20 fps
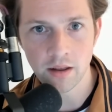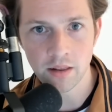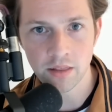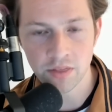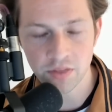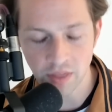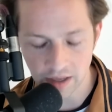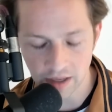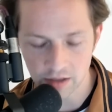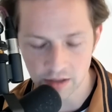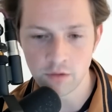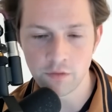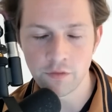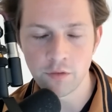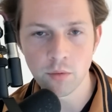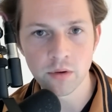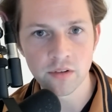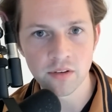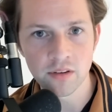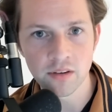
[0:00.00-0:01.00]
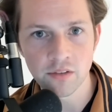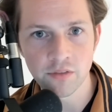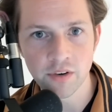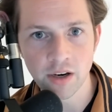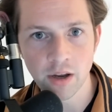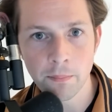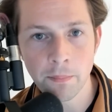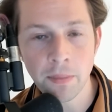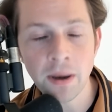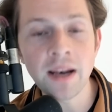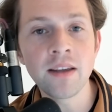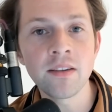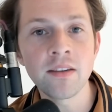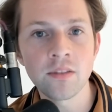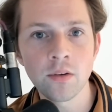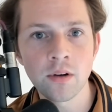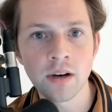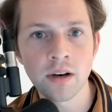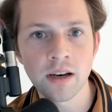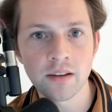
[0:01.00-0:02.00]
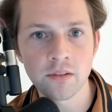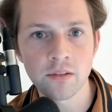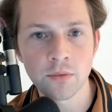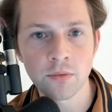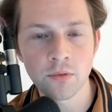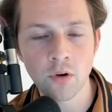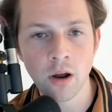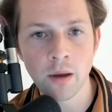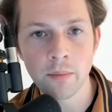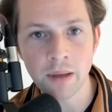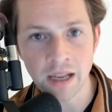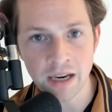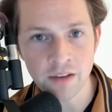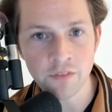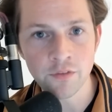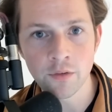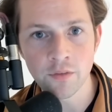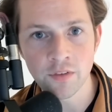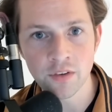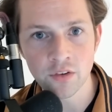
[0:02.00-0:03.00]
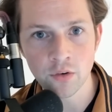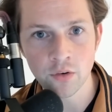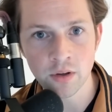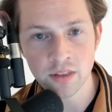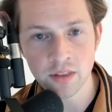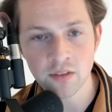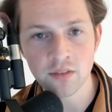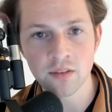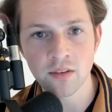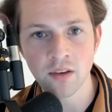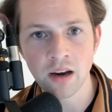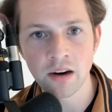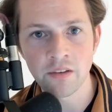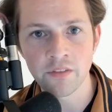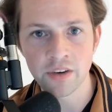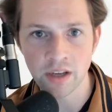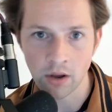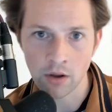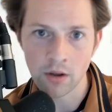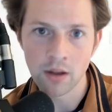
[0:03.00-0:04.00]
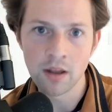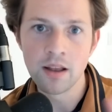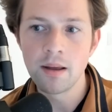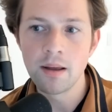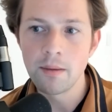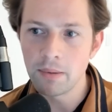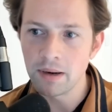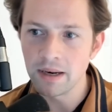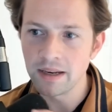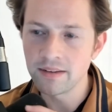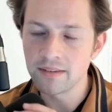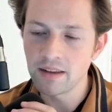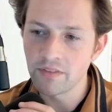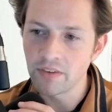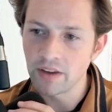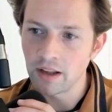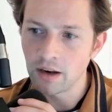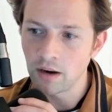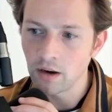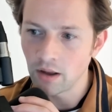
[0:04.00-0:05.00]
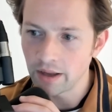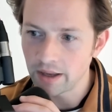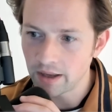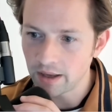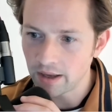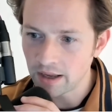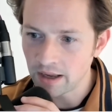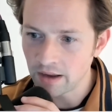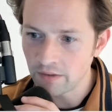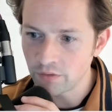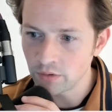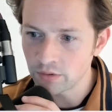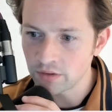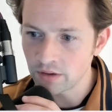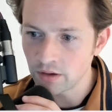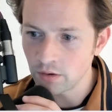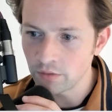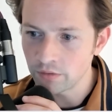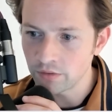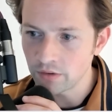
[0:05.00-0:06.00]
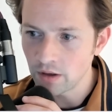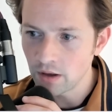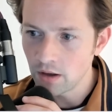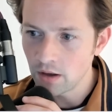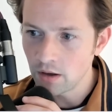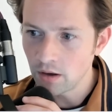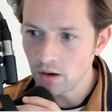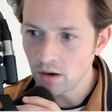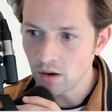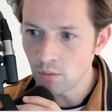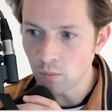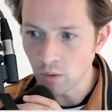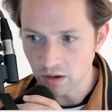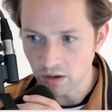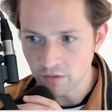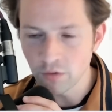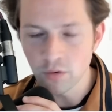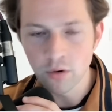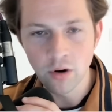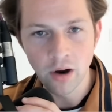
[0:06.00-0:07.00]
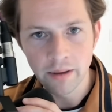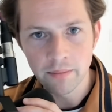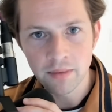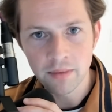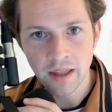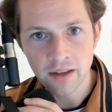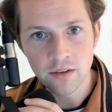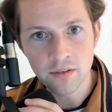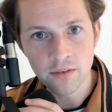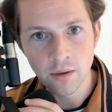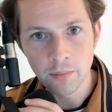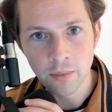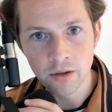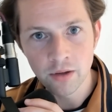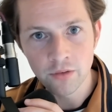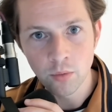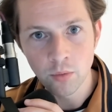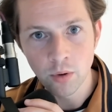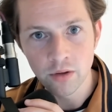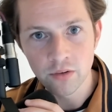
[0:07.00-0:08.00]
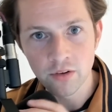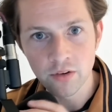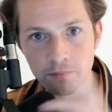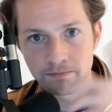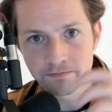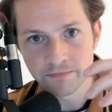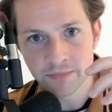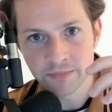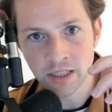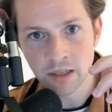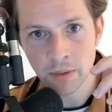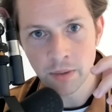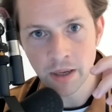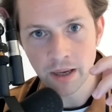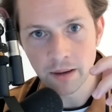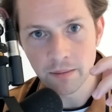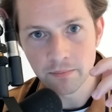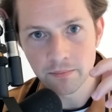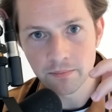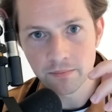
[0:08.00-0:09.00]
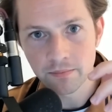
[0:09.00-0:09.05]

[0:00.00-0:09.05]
thank you for watching this video. Please do click subscribe. And if you've enjoyed this style of video, please give it a like. Have yourselves a wonderful night. Thank you so much for watching in a bit.